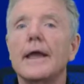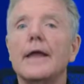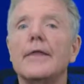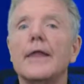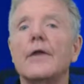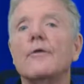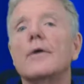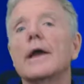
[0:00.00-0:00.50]

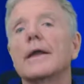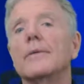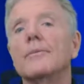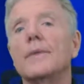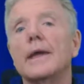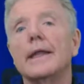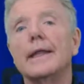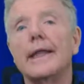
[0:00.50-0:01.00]
and they
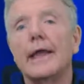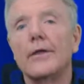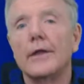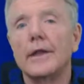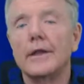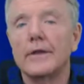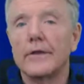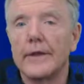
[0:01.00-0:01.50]
recommend
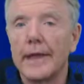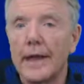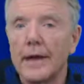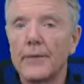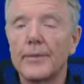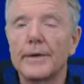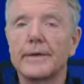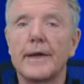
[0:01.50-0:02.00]
nailing into the
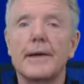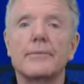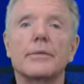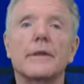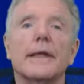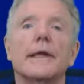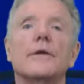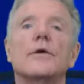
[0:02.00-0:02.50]
upper top
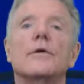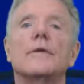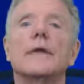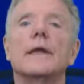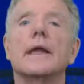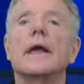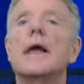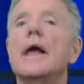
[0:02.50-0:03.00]
plate
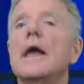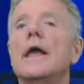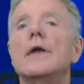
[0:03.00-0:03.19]
only.